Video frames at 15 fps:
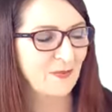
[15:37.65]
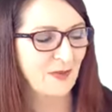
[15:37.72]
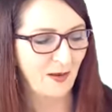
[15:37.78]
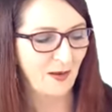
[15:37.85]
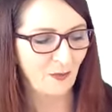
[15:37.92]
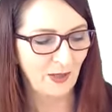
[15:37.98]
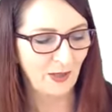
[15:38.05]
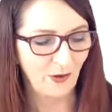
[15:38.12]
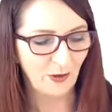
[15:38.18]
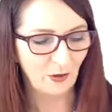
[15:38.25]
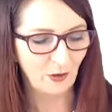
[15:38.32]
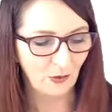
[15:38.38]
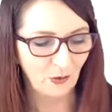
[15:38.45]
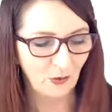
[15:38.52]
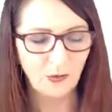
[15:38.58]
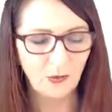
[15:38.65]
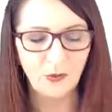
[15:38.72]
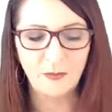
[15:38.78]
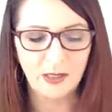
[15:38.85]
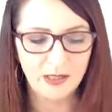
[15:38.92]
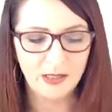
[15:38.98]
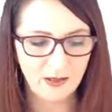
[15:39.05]
when I Googled,
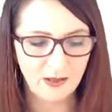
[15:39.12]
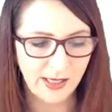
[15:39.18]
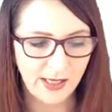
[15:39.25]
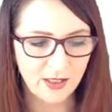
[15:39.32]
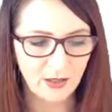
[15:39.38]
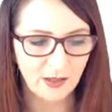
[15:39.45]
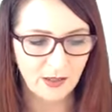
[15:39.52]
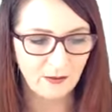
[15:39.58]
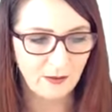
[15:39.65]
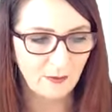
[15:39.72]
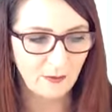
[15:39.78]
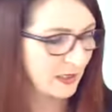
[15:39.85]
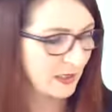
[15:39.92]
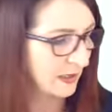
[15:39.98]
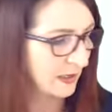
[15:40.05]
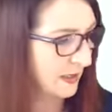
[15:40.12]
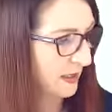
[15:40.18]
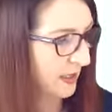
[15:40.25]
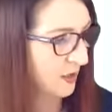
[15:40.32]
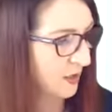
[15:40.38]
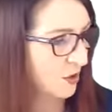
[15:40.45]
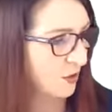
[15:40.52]
because I actually was listening
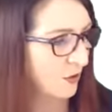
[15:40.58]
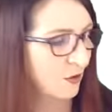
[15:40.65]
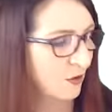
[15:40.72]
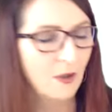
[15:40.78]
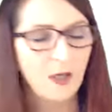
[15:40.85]
to